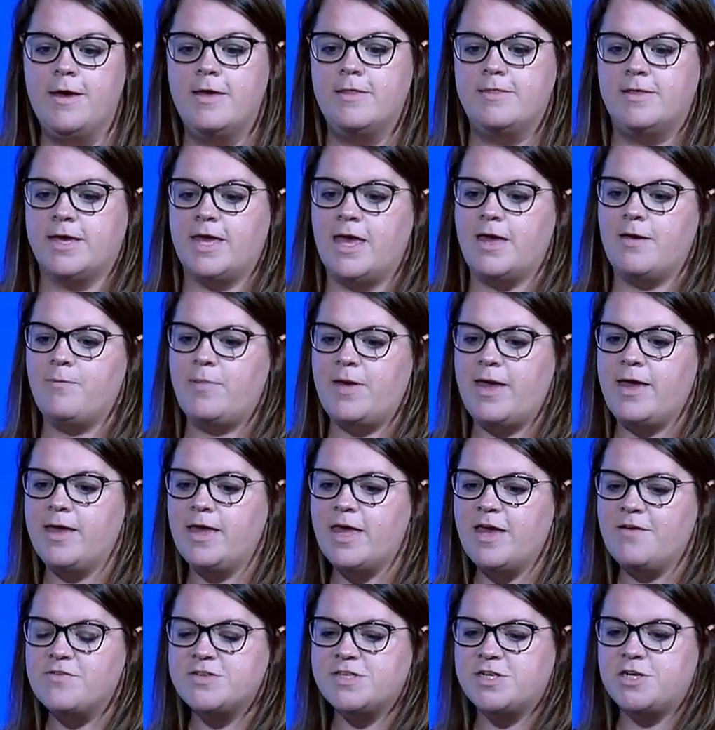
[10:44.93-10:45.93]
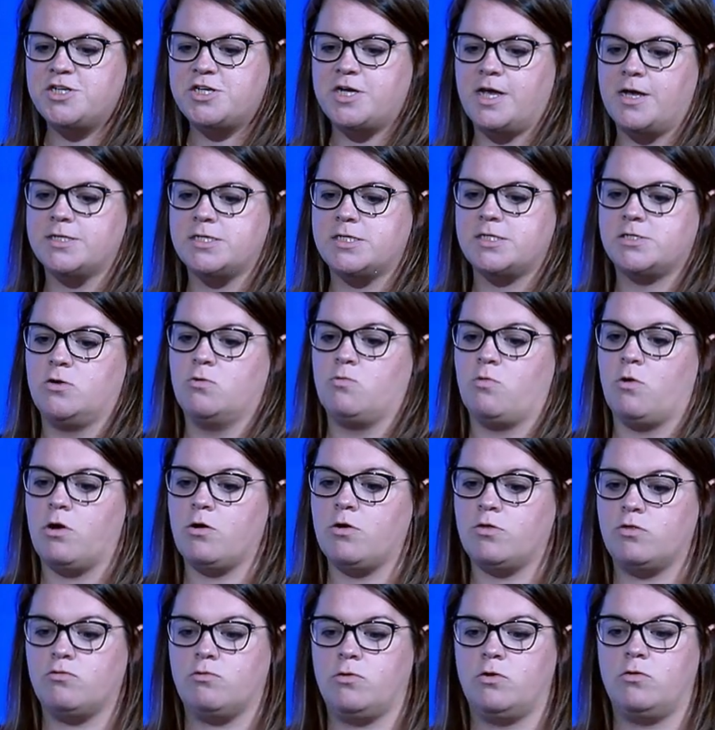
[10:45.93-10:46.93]
The campaign gave us a chance to work
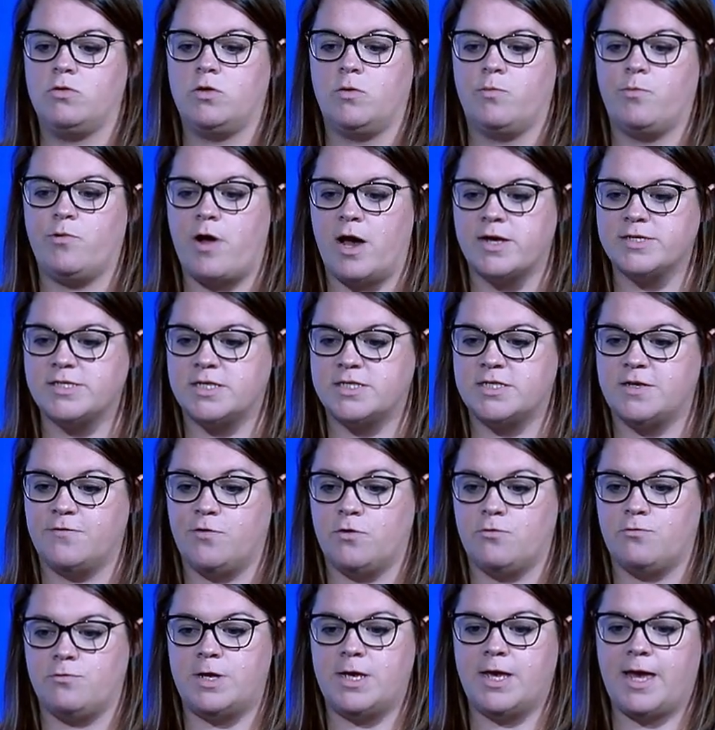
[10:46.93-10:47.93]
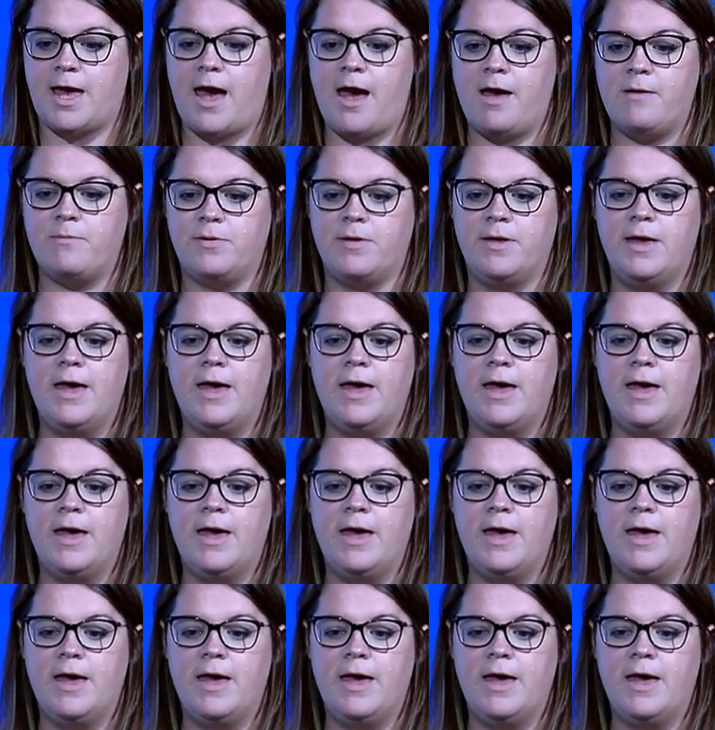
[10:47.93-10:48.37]
through the process of a recap,